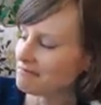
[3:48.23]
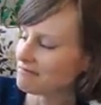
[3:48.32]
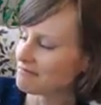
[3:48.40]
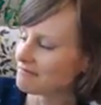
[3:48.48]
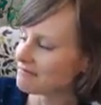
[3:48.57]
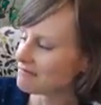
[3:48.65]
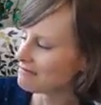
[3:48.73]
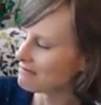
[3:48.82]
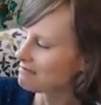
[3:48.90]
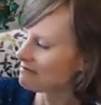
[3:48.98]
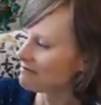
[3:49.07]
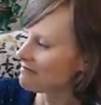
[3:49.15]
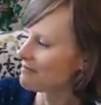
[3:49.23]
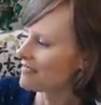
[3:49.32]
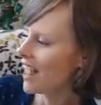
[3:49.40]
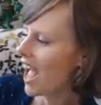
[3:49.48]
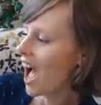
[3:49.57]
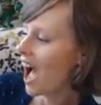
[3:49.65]

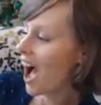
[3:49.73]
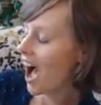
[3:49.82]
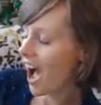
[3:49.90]
No one is speaking in this clip.